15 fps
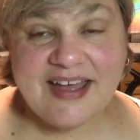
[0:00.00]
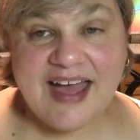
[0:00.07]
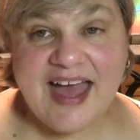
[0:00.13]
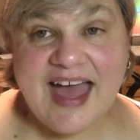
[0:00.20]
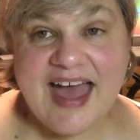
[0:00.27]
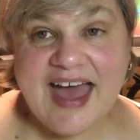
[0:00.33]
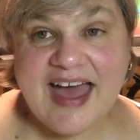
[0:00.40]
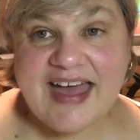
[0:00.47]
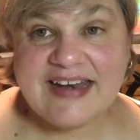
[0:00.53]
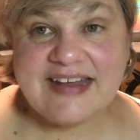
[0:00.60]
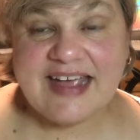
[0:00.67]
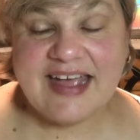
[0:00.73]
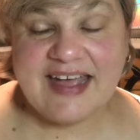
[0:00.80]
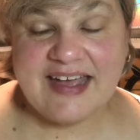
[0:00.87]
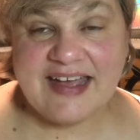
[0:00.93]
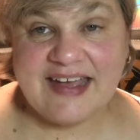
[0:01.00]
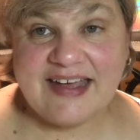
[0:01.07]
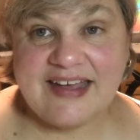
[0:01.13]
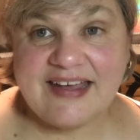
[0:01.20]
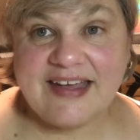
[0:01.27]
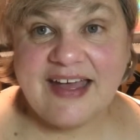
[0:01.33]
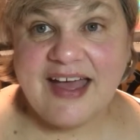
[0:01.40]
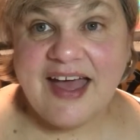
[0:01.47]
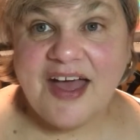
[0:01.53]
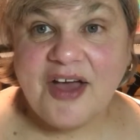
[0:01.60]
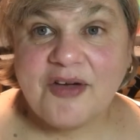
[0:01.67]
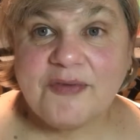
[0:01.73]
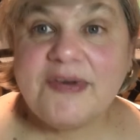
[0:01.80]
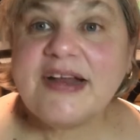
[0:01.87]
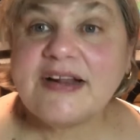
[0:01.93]
had a
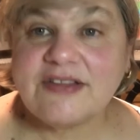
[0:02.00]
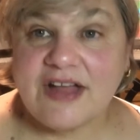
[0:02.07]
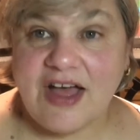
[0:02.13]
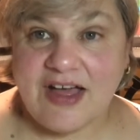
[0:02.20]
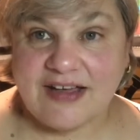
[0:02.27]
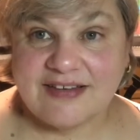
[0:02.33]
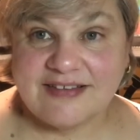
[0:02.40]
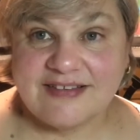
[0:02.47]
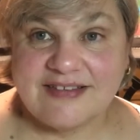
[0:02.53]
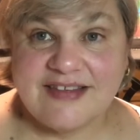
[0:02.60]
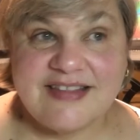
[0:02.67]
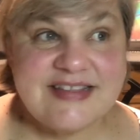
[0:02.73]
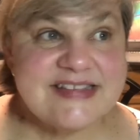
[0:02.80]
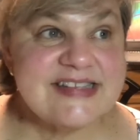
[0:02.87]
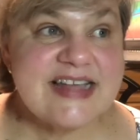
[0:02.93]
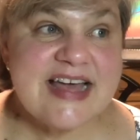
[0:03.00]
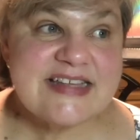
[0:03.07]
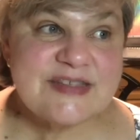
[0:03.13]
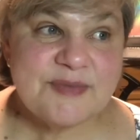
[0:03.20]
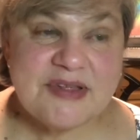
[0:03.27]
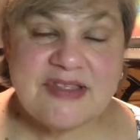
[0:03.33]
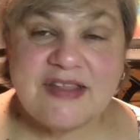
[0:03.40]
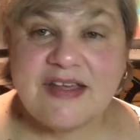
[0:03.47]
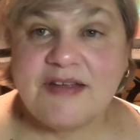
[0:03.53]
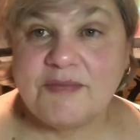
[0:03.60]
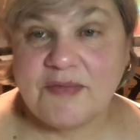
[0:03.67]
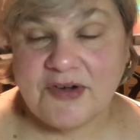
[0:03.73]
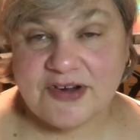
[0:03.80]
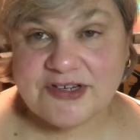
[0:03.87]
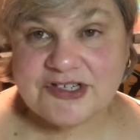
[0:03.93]
read-along this last month in
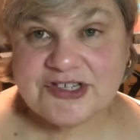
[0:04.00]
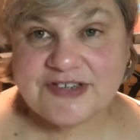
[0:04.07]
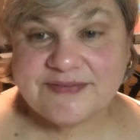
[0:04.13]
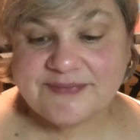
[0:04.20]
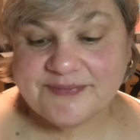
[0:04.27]
March,